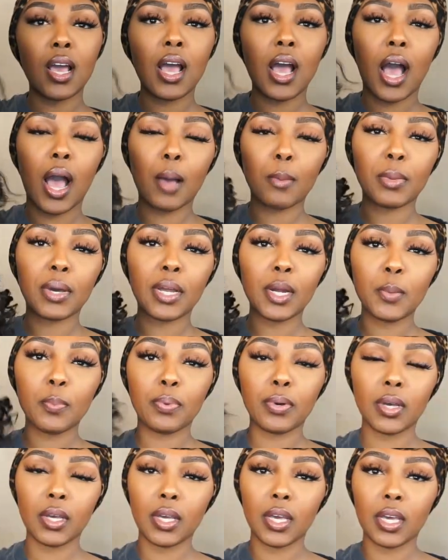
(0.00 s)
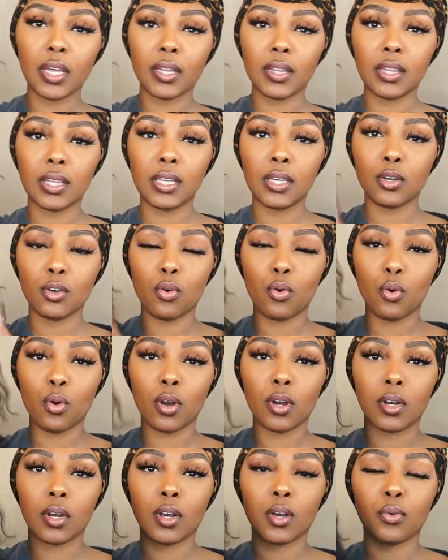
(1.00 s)
I'm gonna put in the
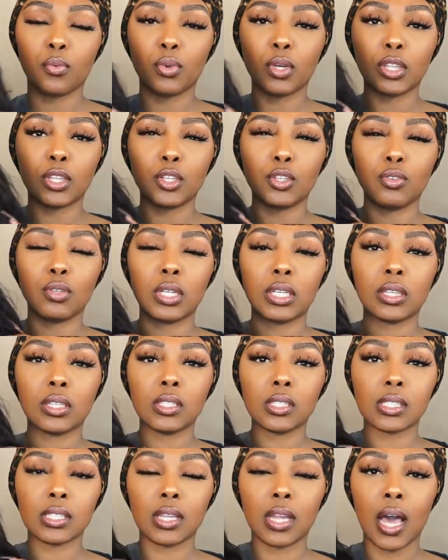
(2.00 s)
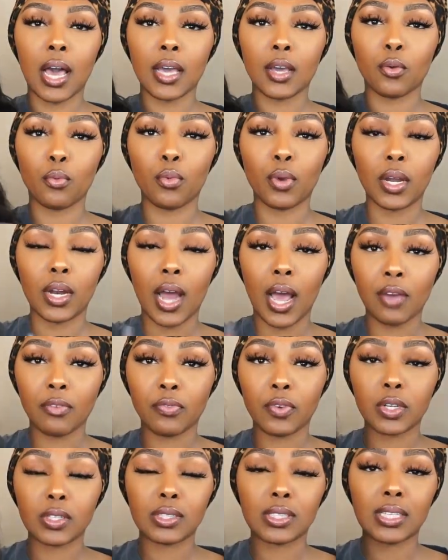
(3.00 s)
corner what the unit looks like when I
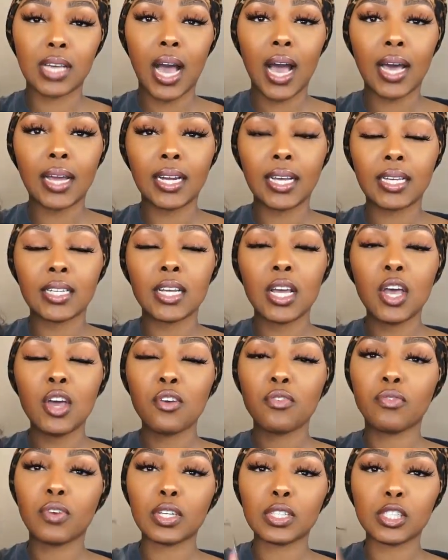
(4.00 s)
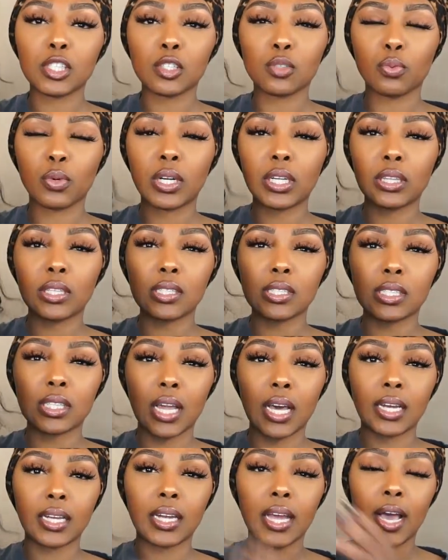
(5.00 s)
first got it versus what it looks
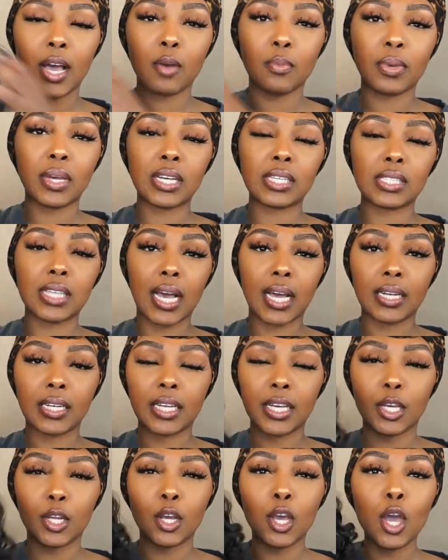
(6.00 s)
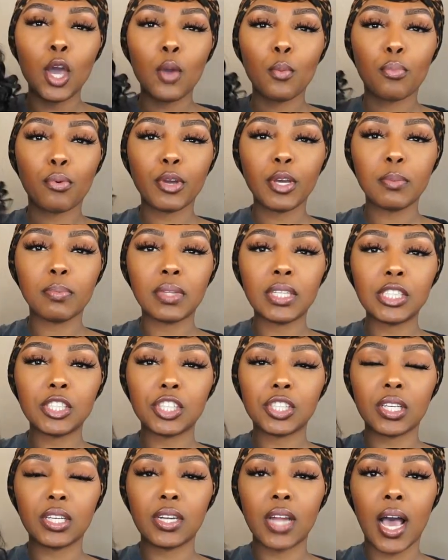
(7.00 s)
like now, because I did pre-bleach
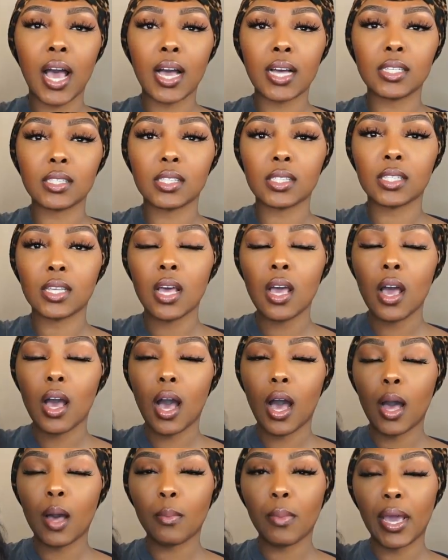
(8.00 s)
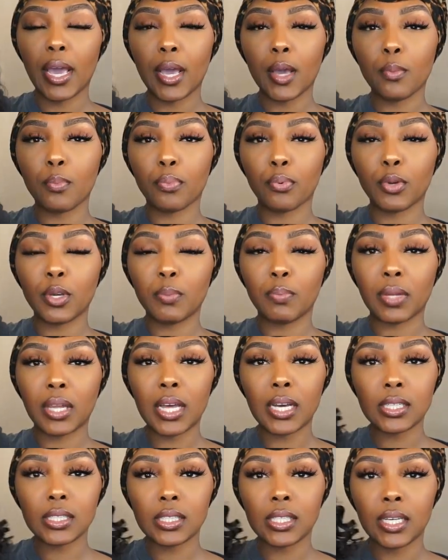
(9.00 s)
the knots and
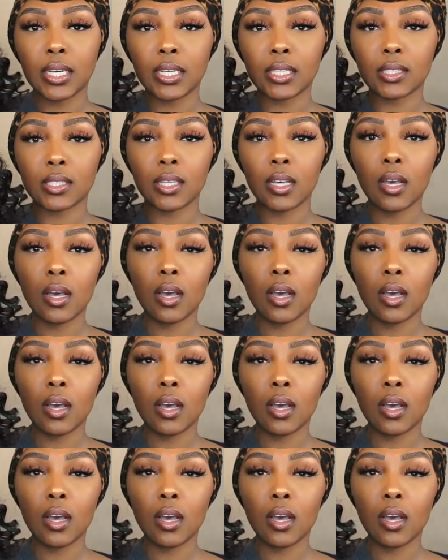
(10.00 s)
pre-plucked it.